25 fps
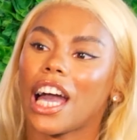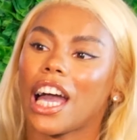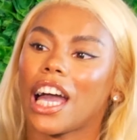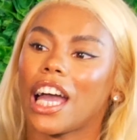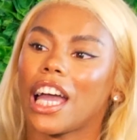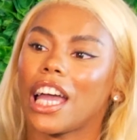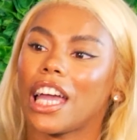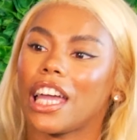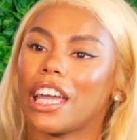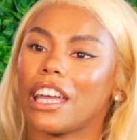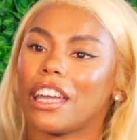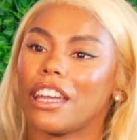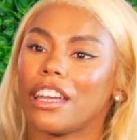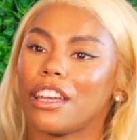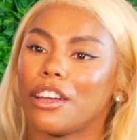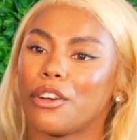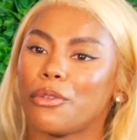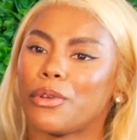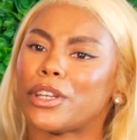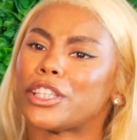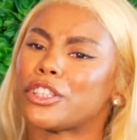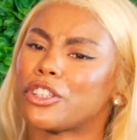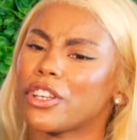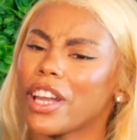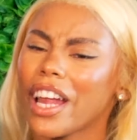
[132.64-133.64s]
I
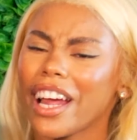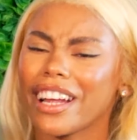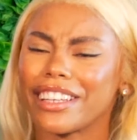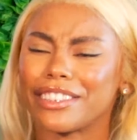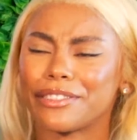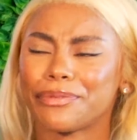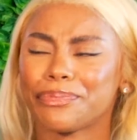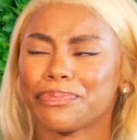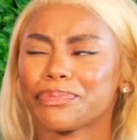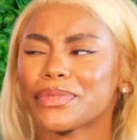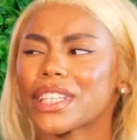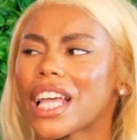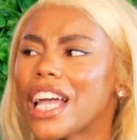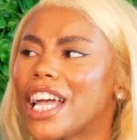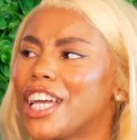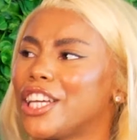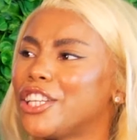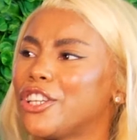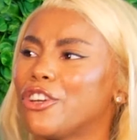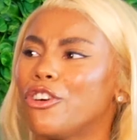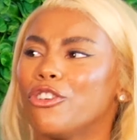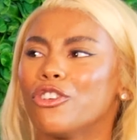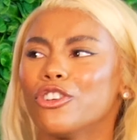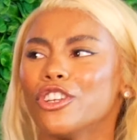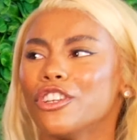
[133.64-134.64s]
went to run
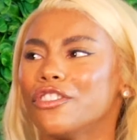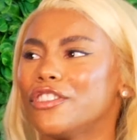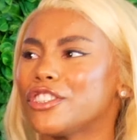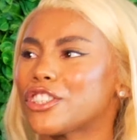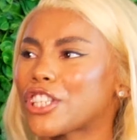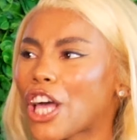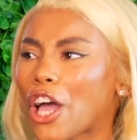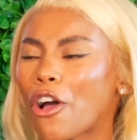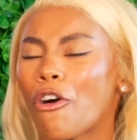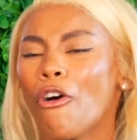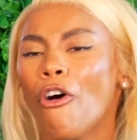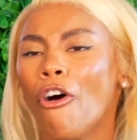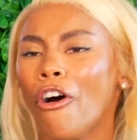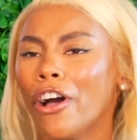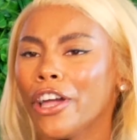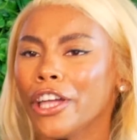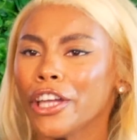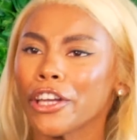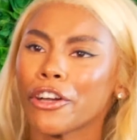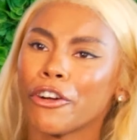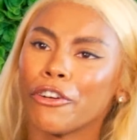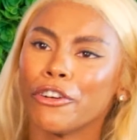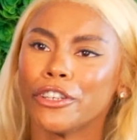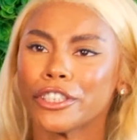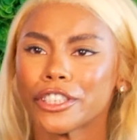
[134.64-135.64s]
not all of us like, oh,
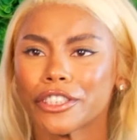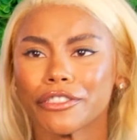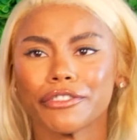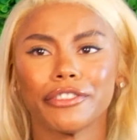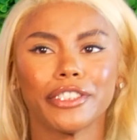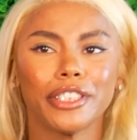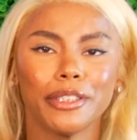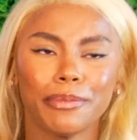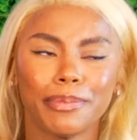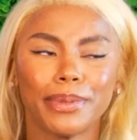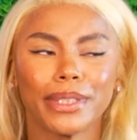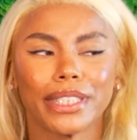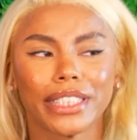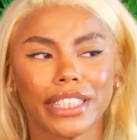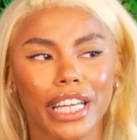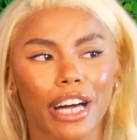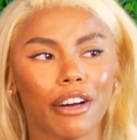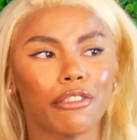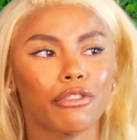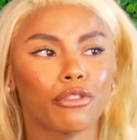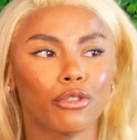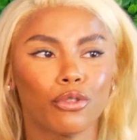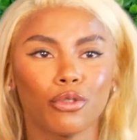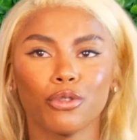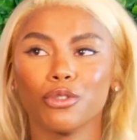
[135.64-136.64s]
you go some VP
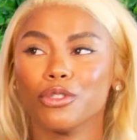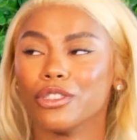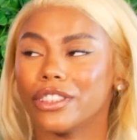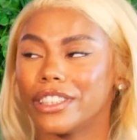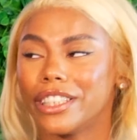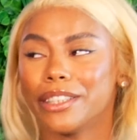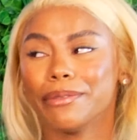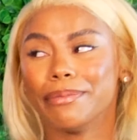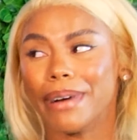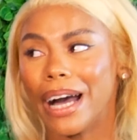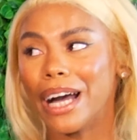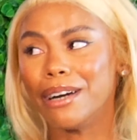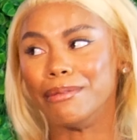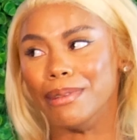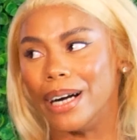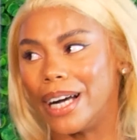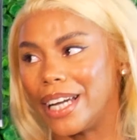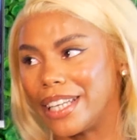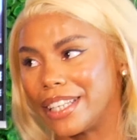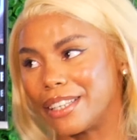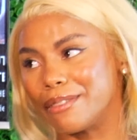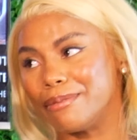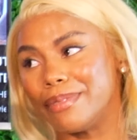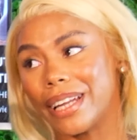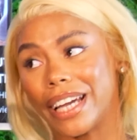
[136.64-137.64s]
stuff. Cool. In my
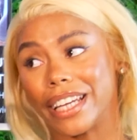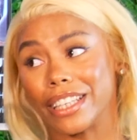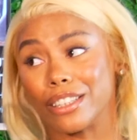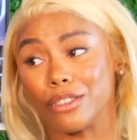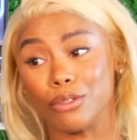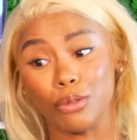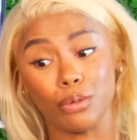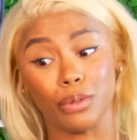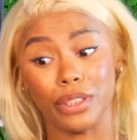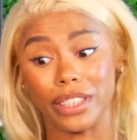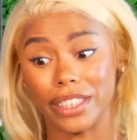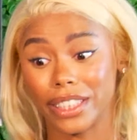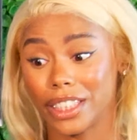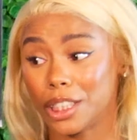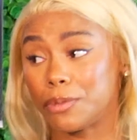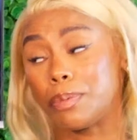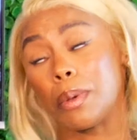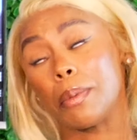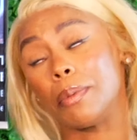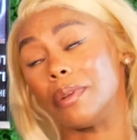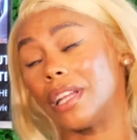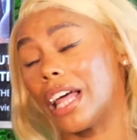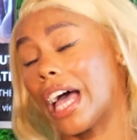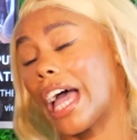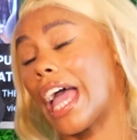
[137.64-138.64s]
mind, I'm like, cool. This is
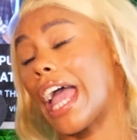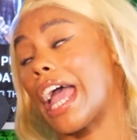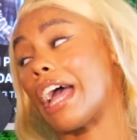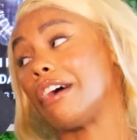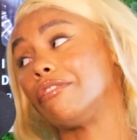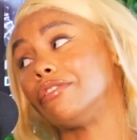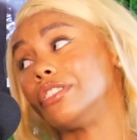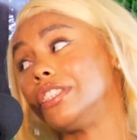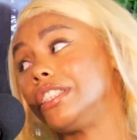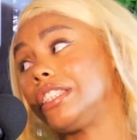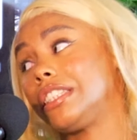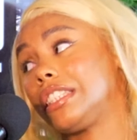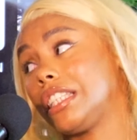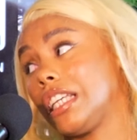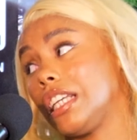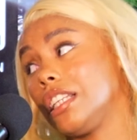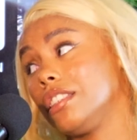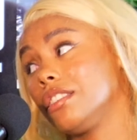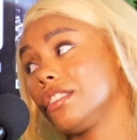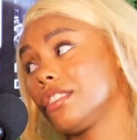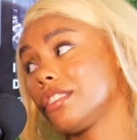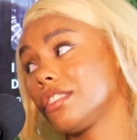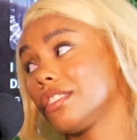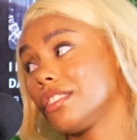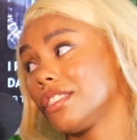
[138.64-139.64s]
people that I haven't
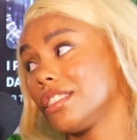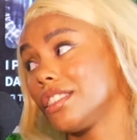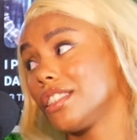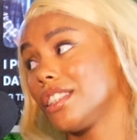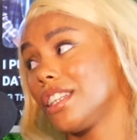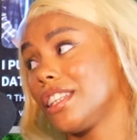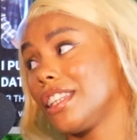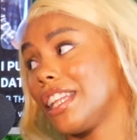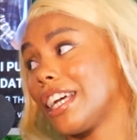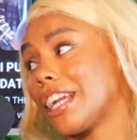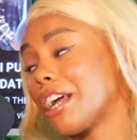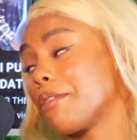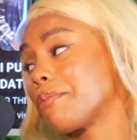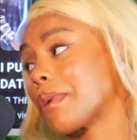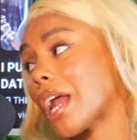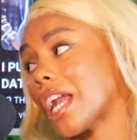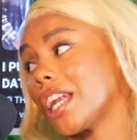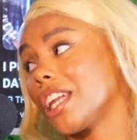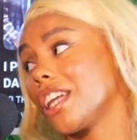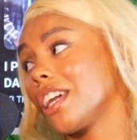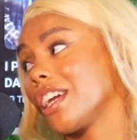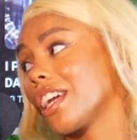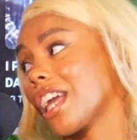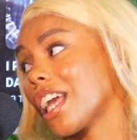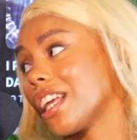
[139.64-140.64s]
seen. Yeah. That I'm
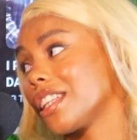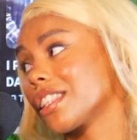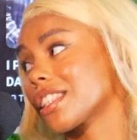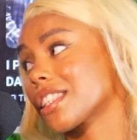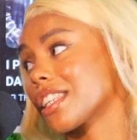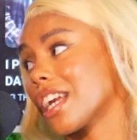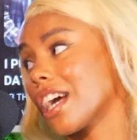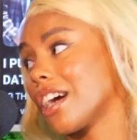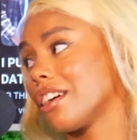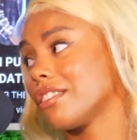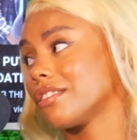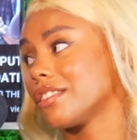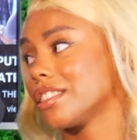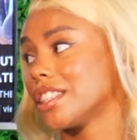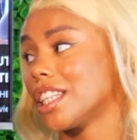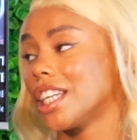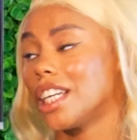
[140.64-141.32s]
running against mm-hmm. now.